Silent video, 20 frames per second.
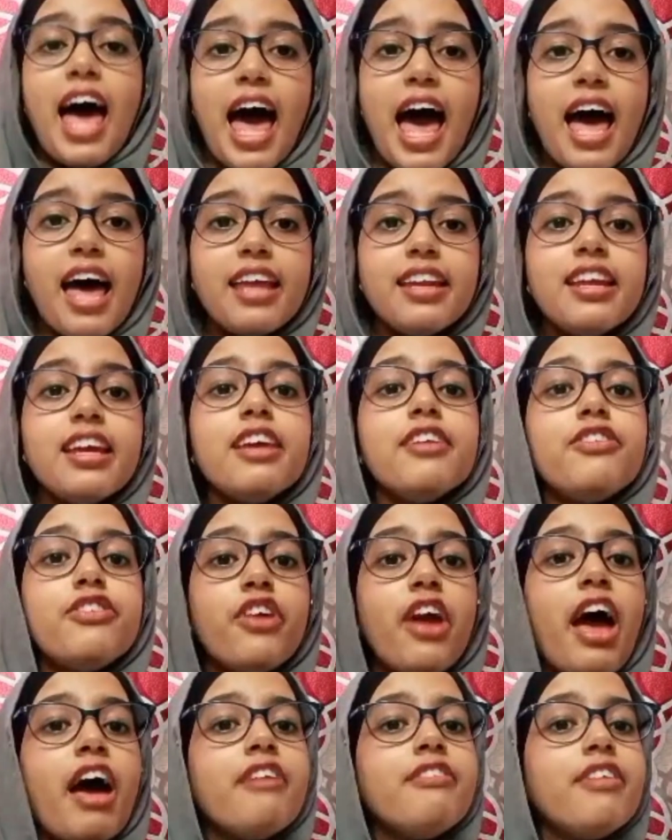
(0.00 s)
And
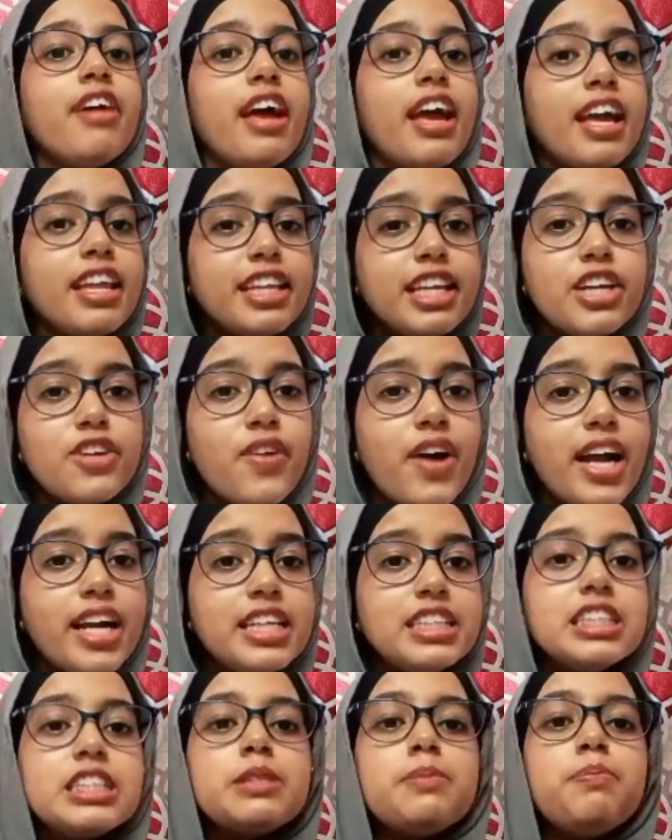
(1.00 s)
if you have any
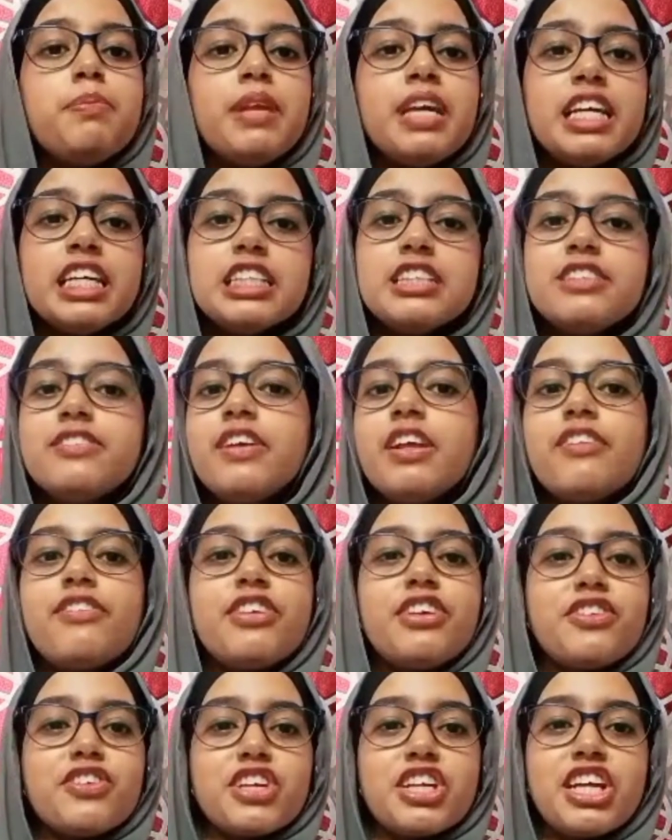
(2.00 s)
queries, please feel
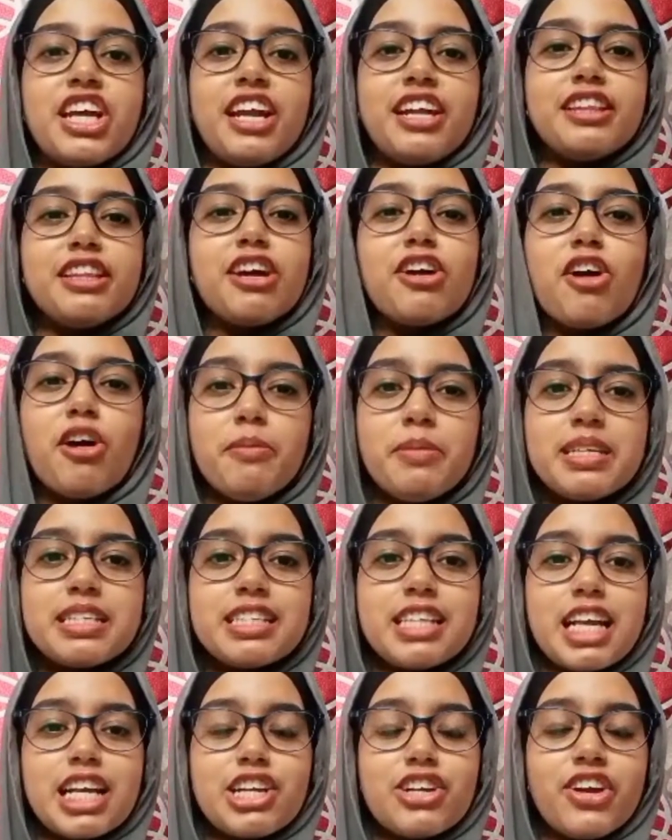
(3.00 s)
free to share in the
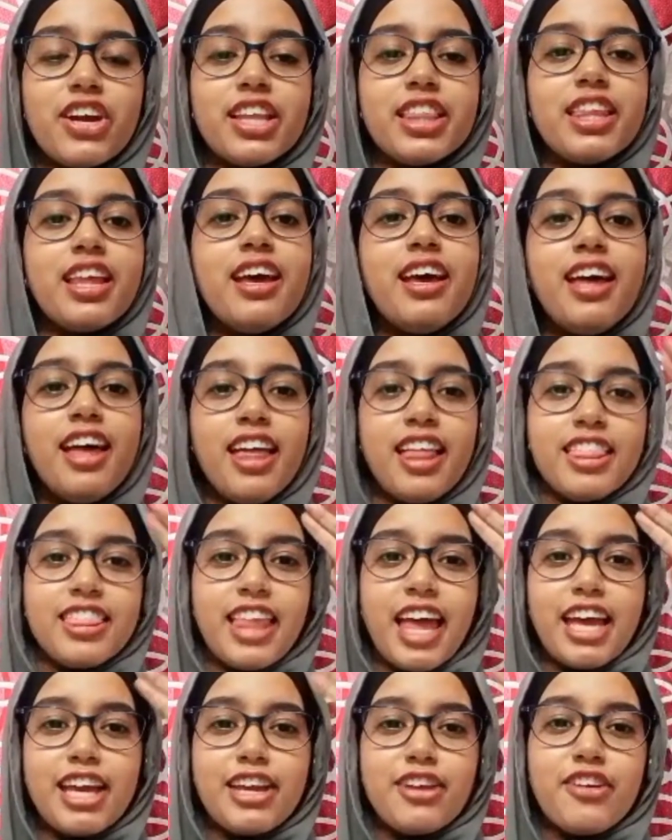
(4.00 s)
comment section.
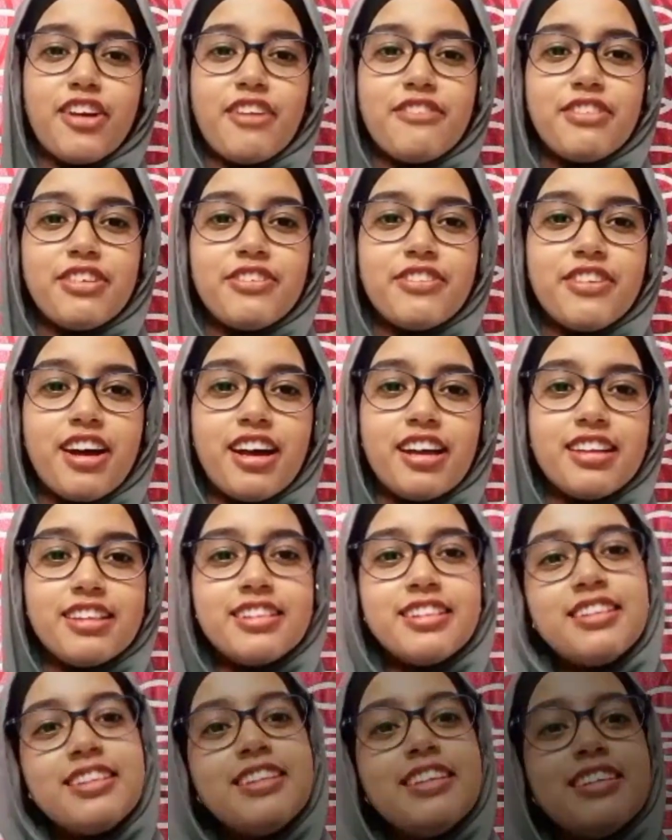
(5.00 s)
Thank you
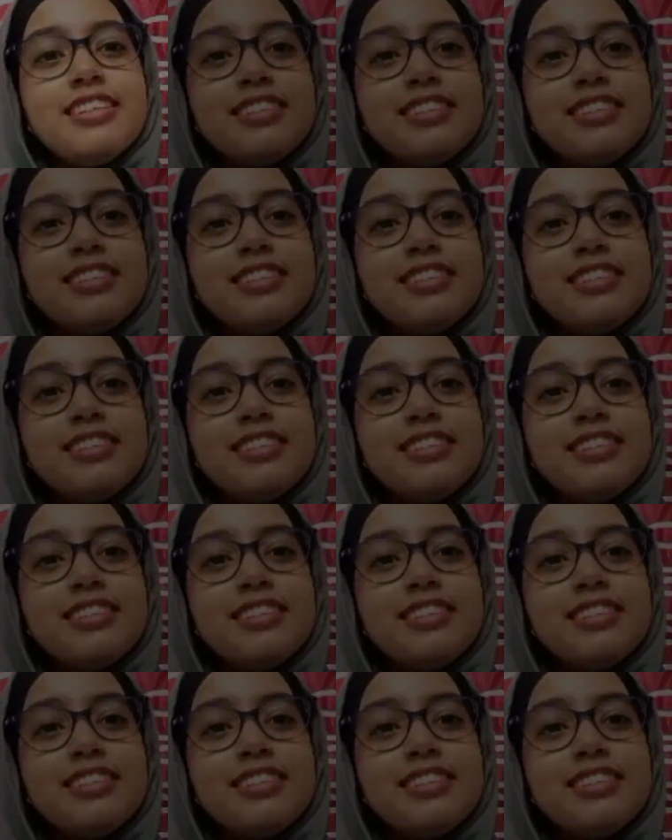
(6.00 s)
everyone.